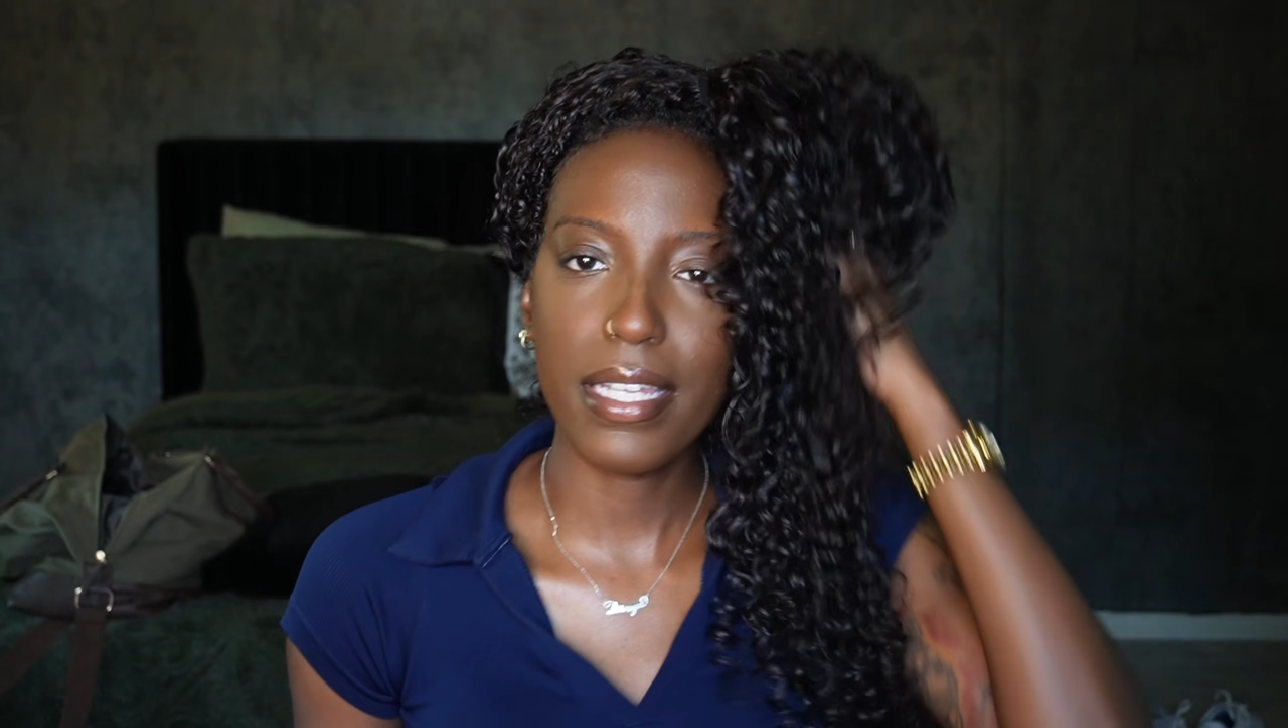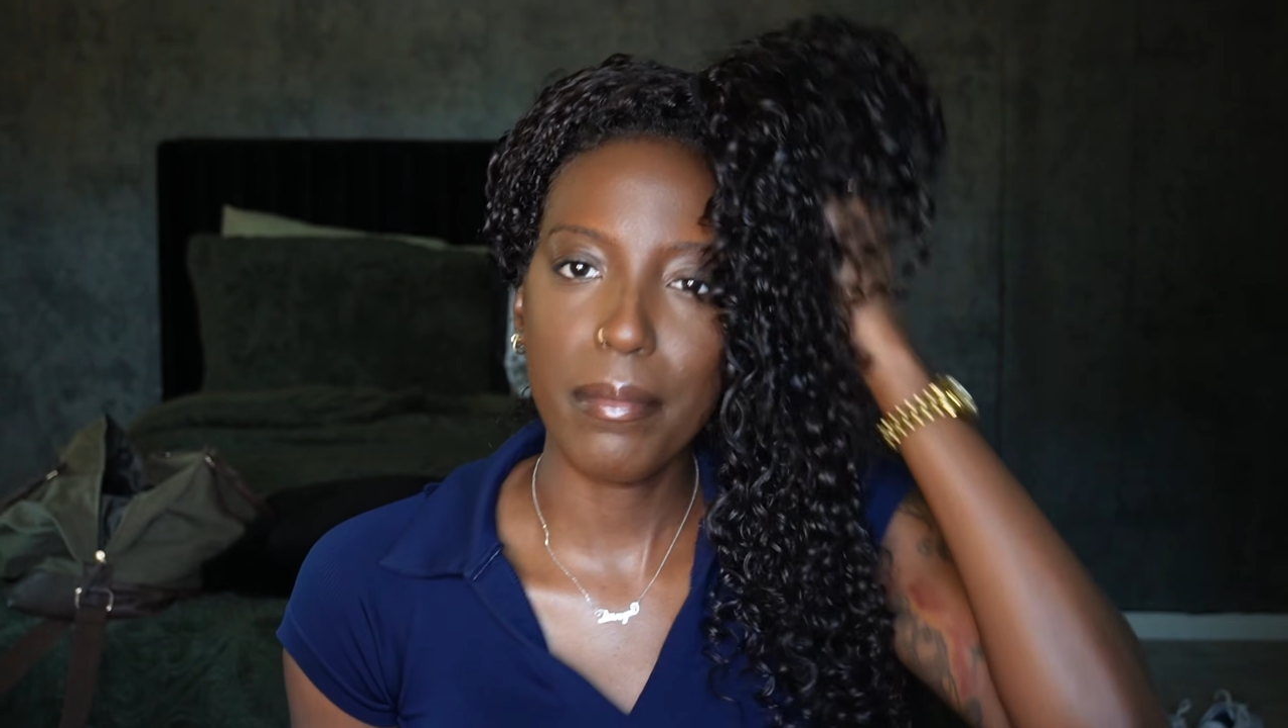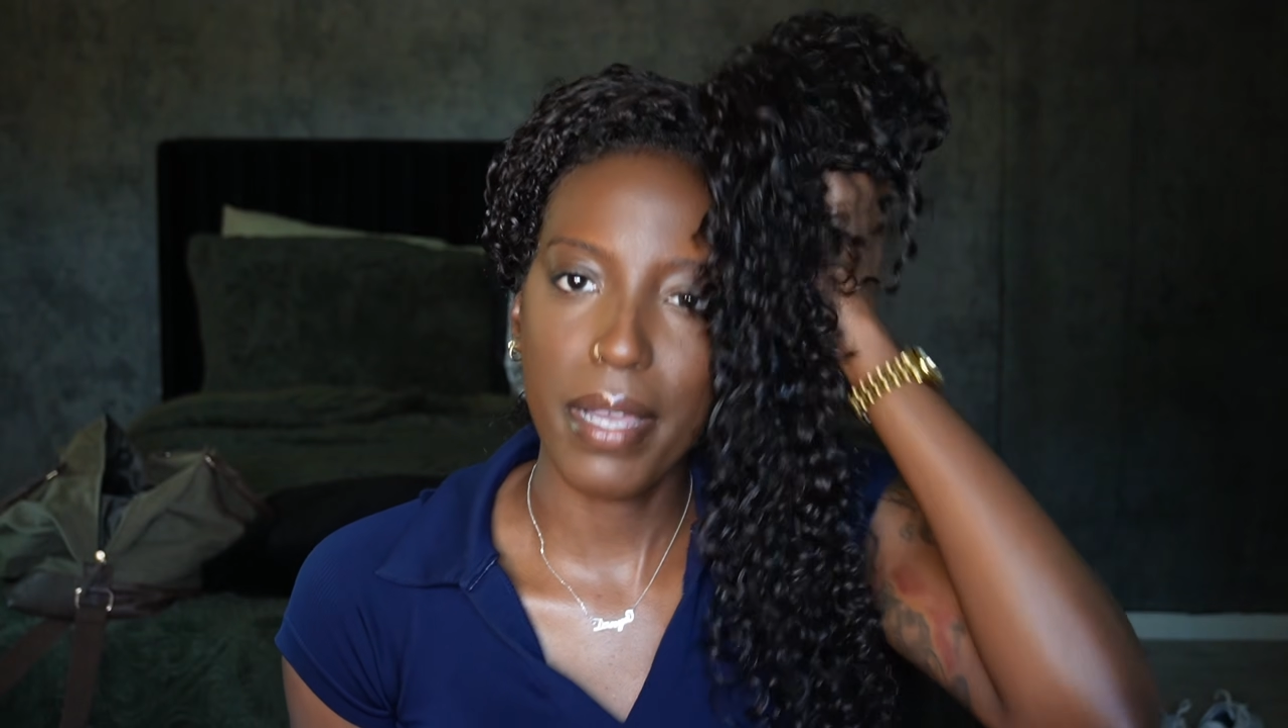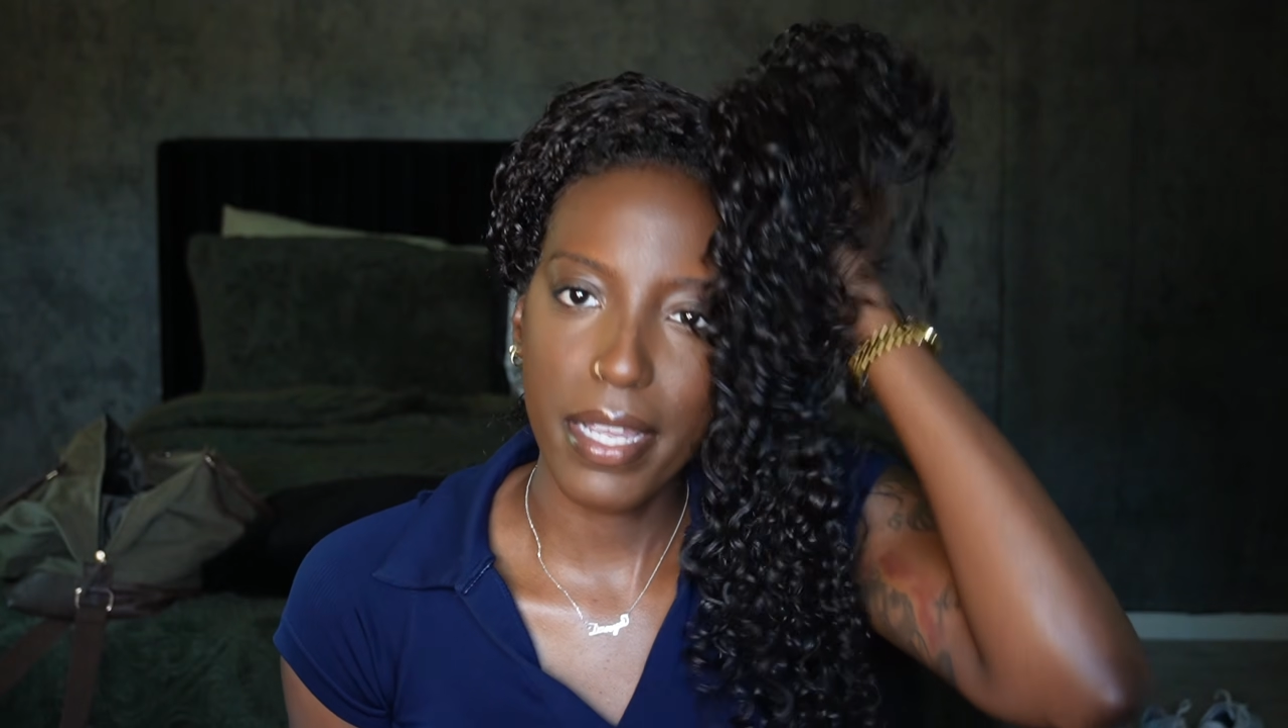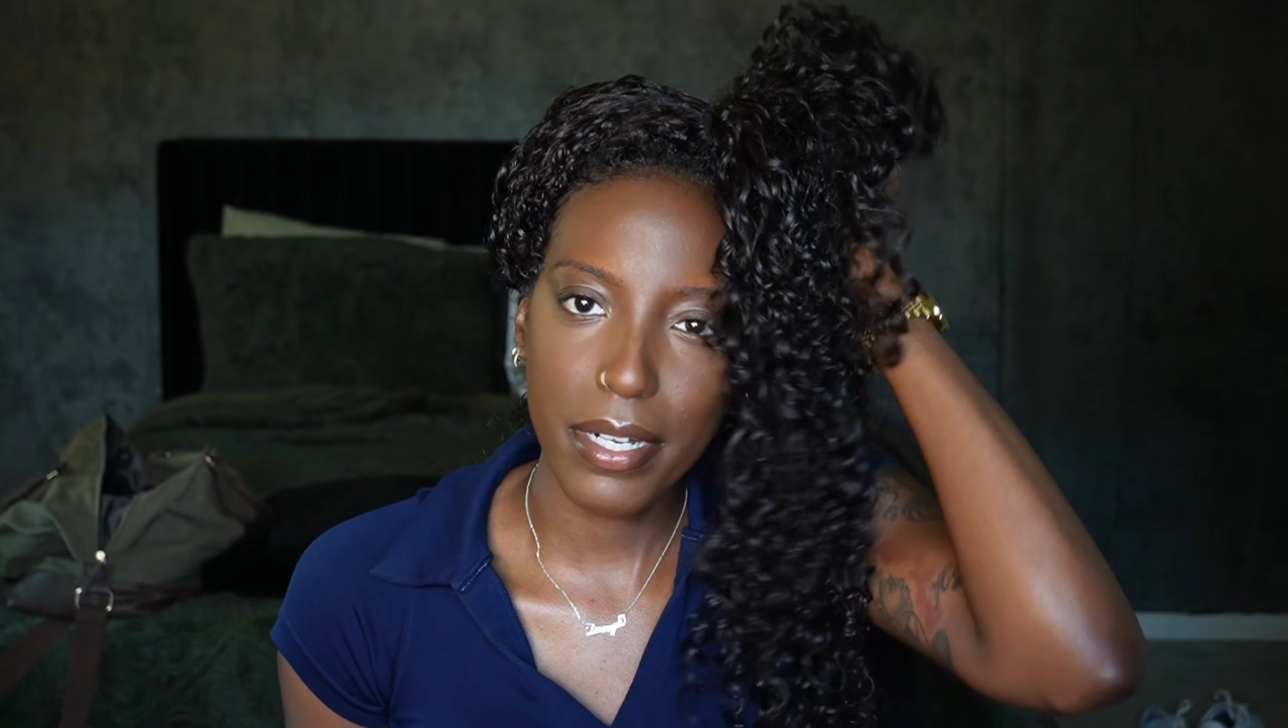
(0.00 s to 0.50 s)
that
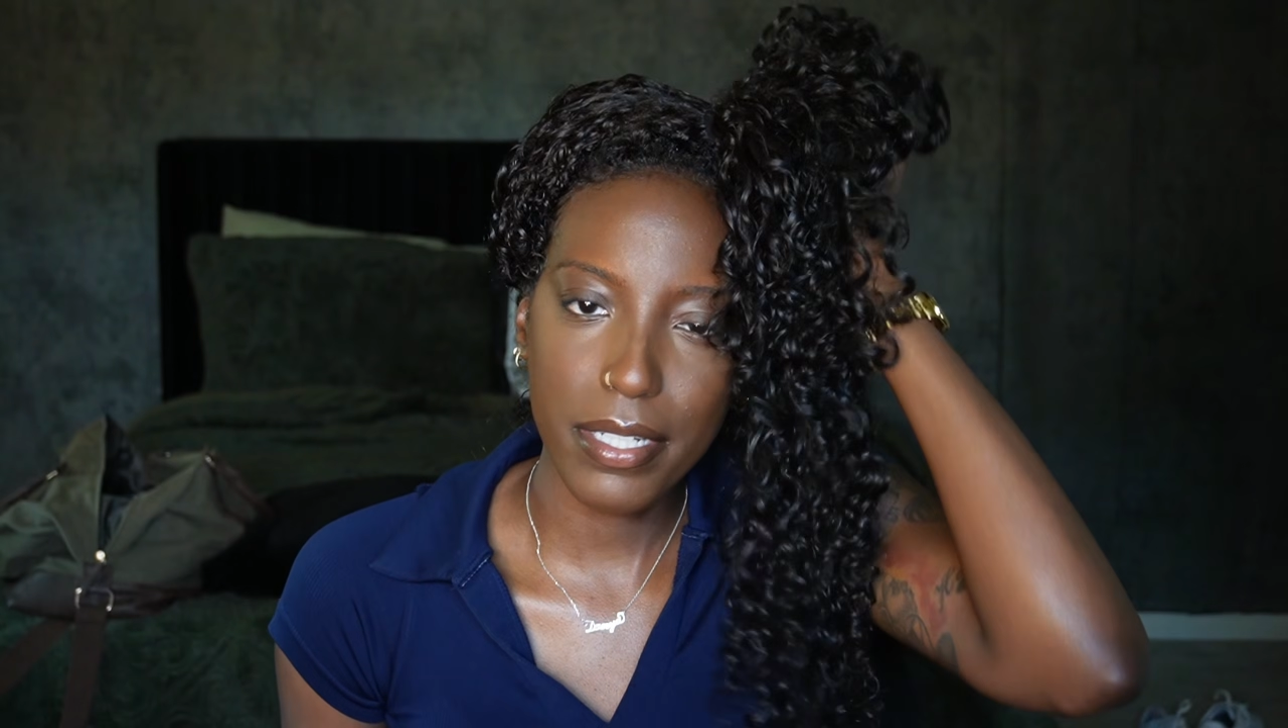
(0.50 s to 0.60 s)
my hair